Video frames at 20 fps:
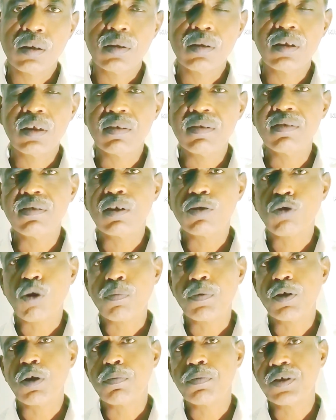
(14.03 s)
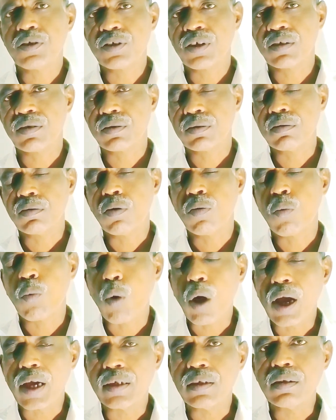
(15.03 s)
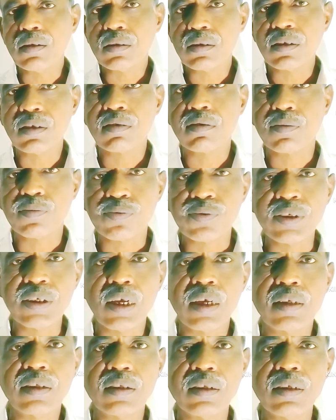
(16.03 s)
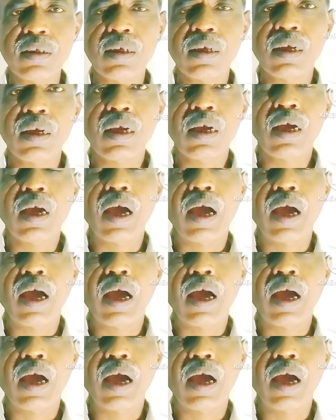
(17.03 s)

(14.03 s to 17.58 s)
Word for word: This is the topic of discussion, why this VRE